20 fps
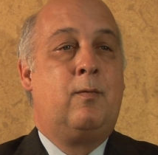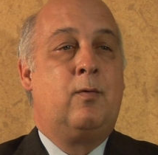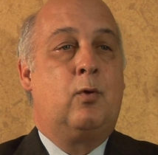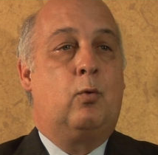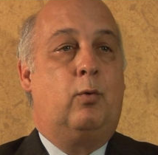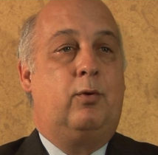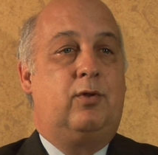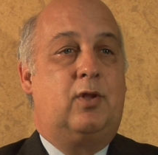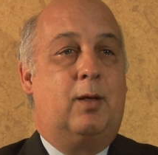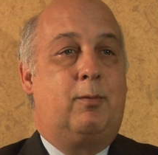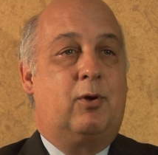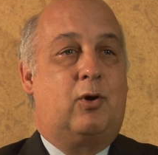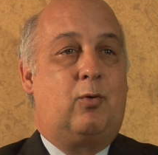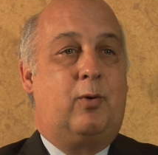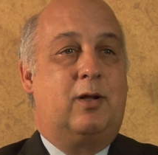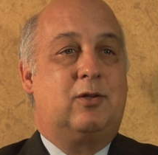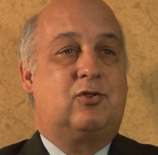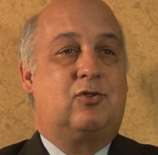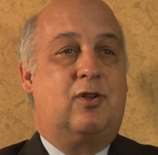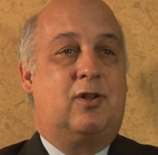When
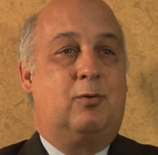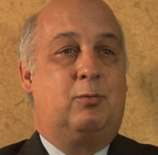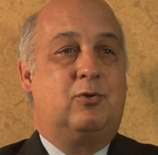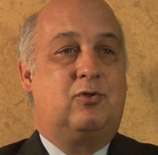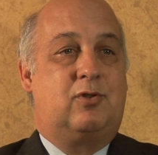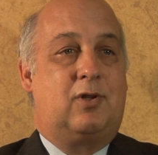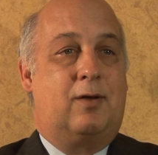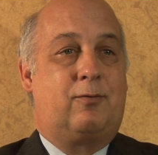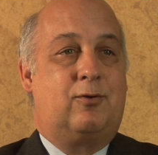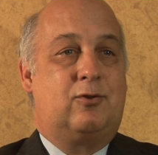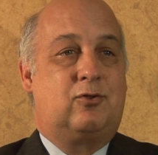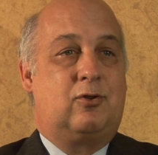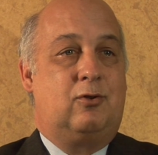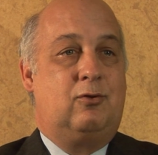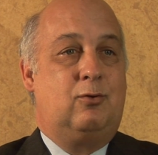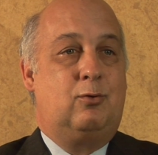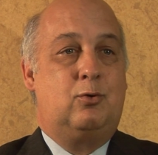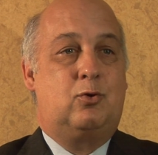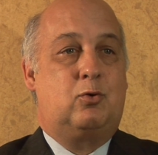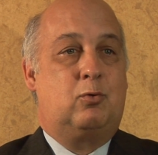Democrats said it was
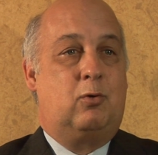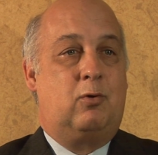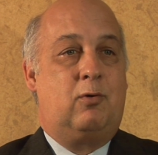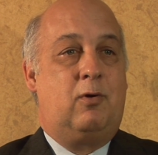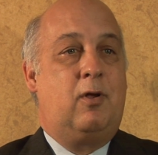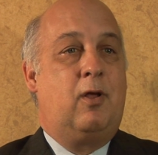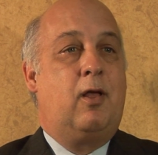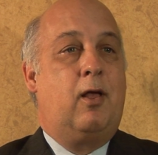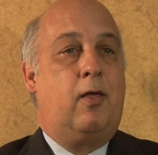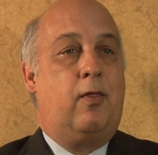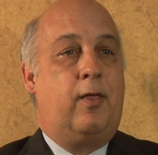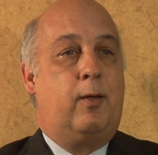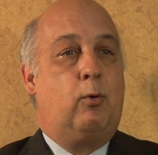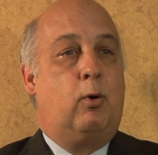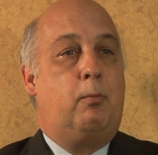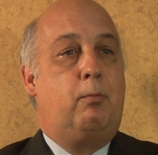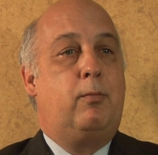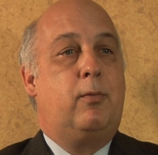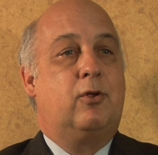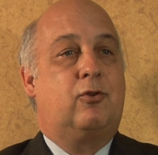deficit neutral, they
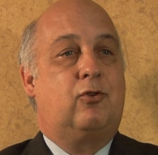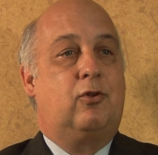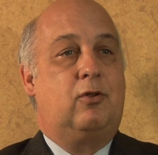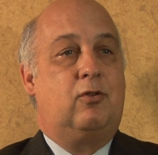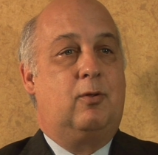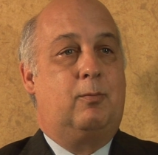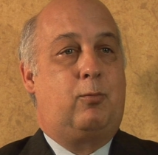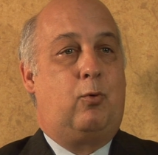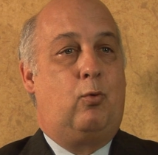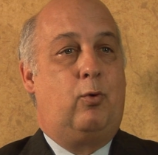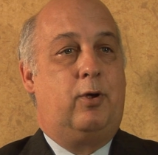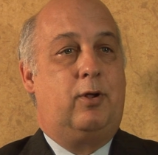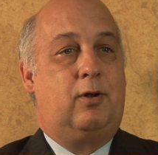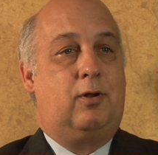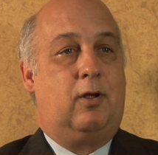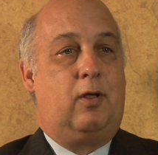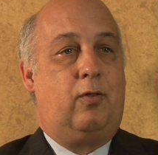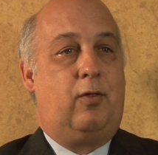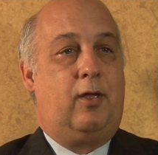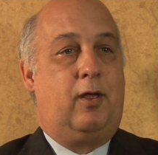were missing the
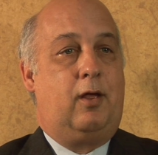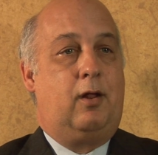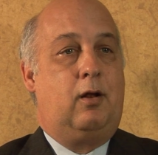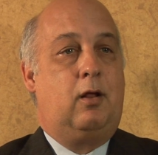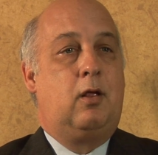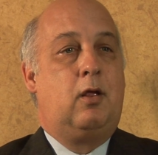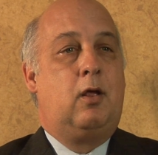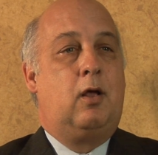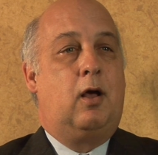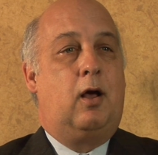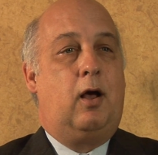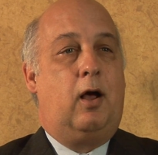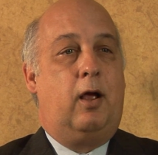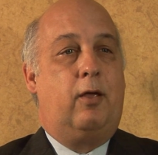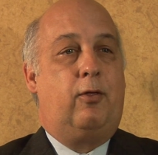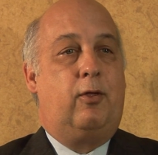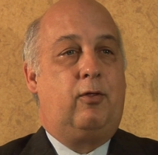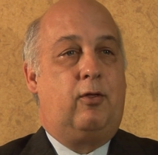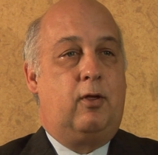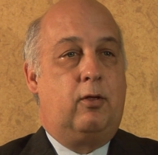point on that.
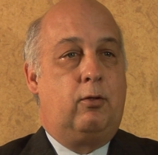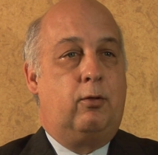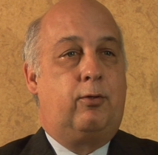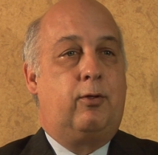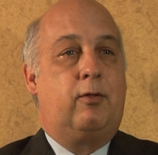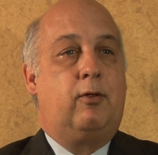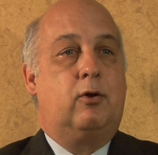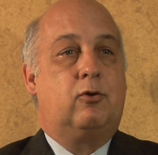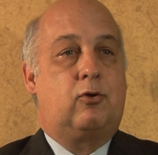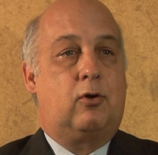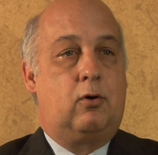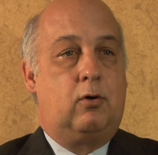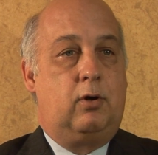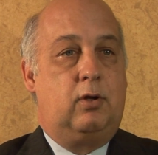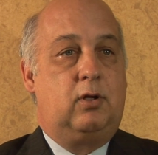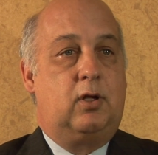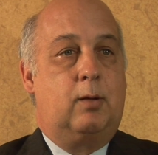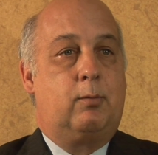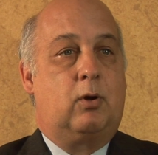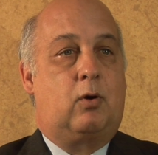I think the other thing that is
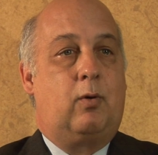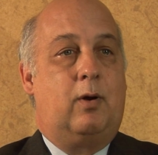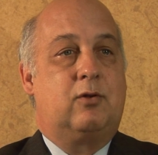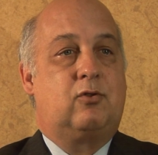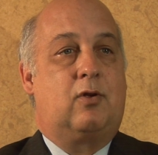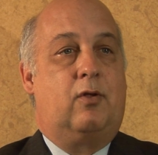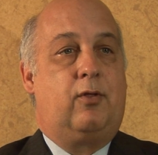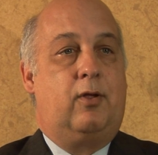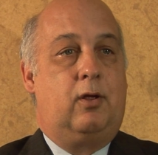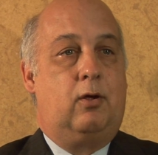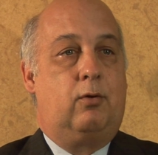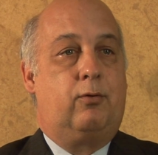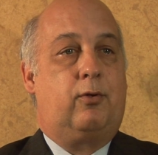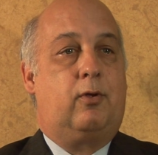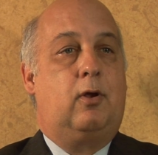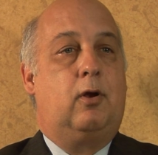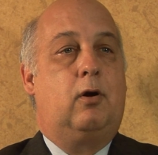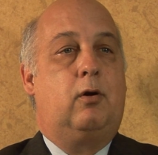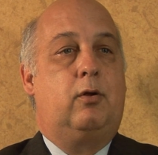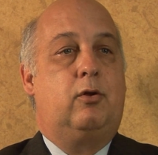hurting Democrats on the
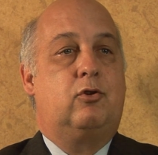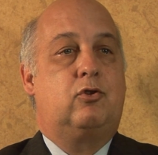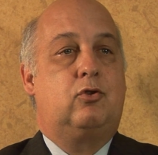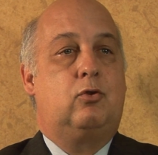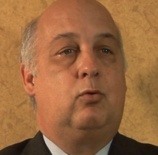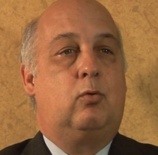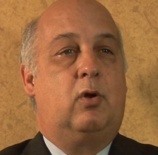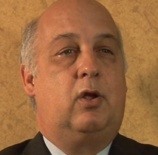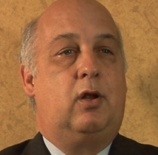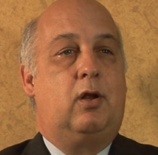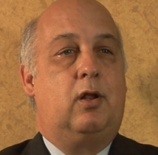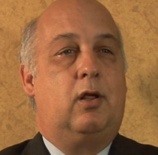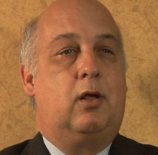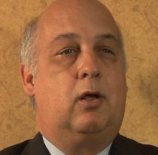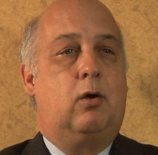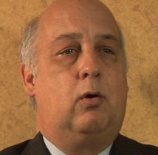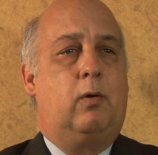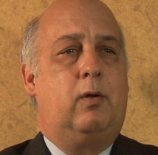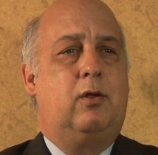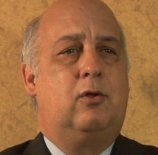health care issue right
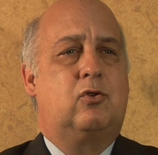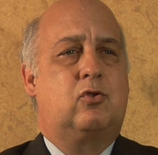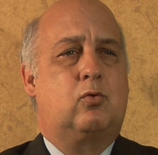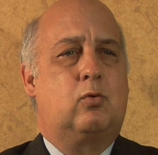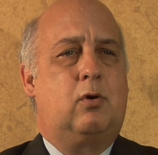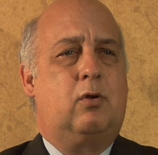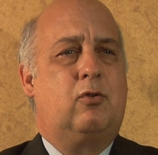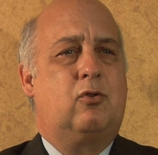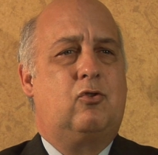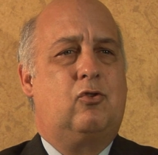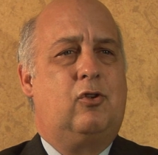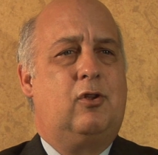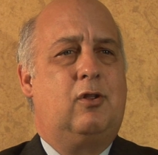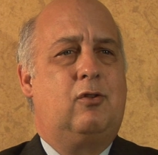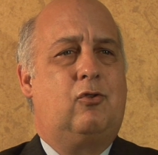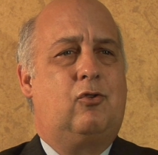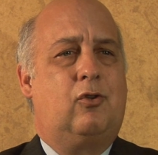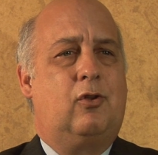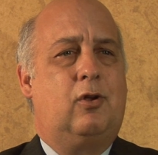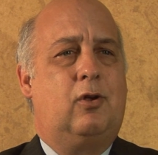now is sort of the
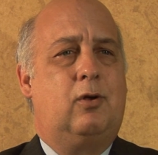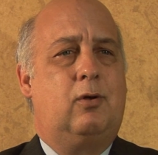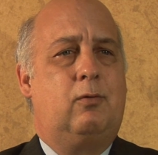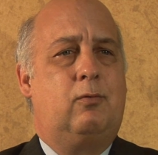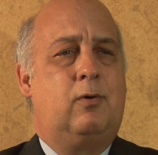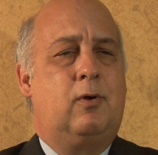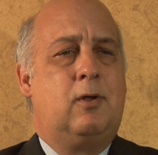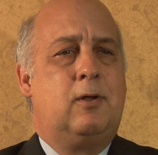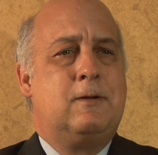sense of